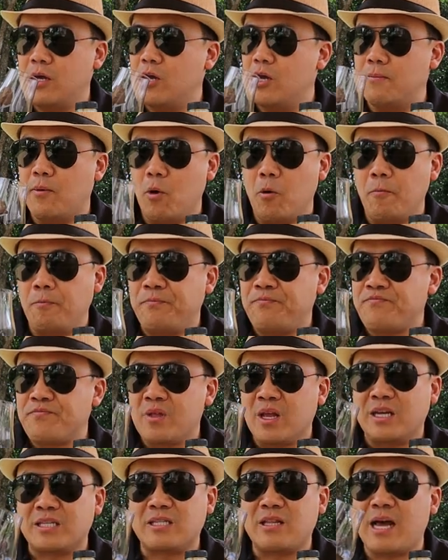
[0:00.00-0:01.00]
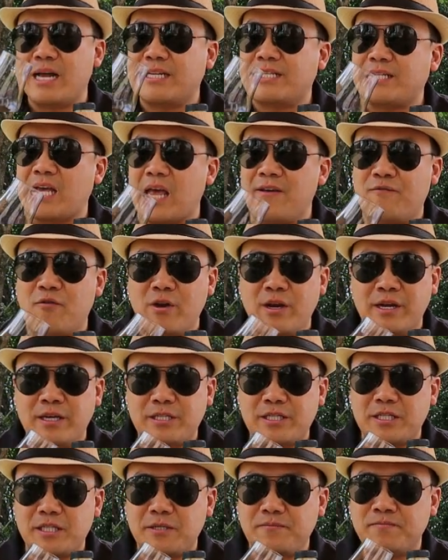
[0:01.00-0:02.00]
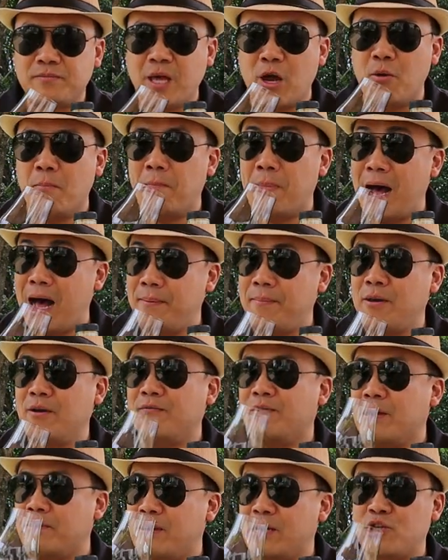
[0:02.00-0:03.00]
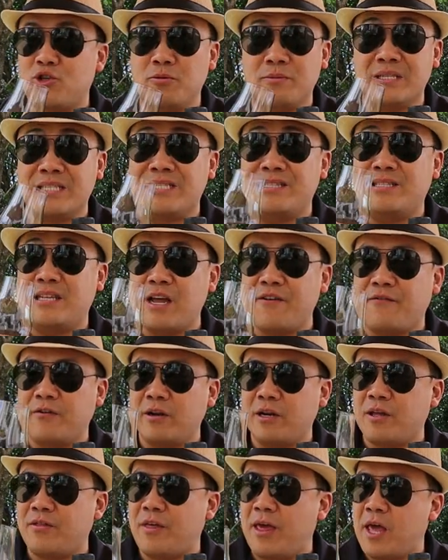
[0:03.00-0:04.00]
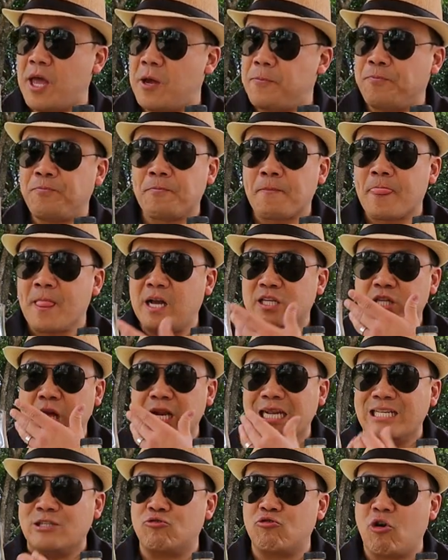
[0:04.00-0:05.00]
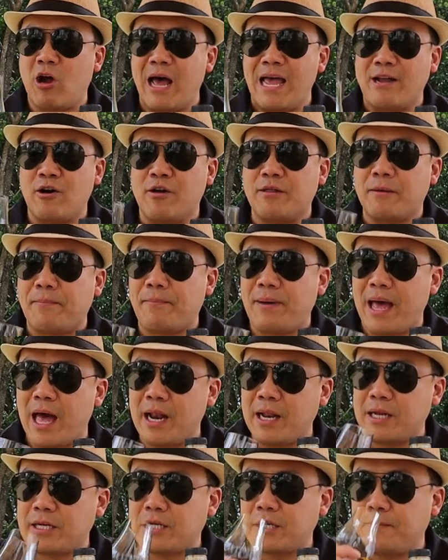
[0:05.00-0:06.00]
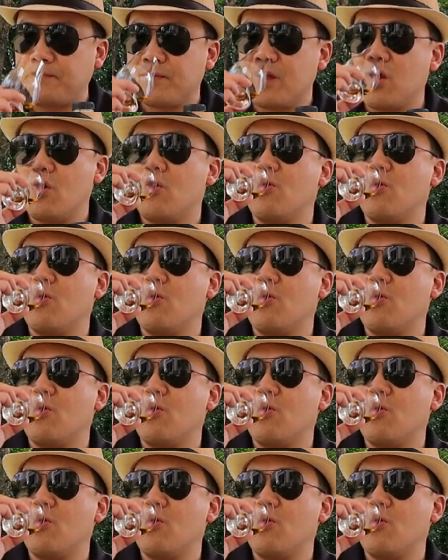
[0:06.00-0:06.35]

Herbal. A slight savoriness. The umami of the mushroom is definitely there. Slightly drying on the palate.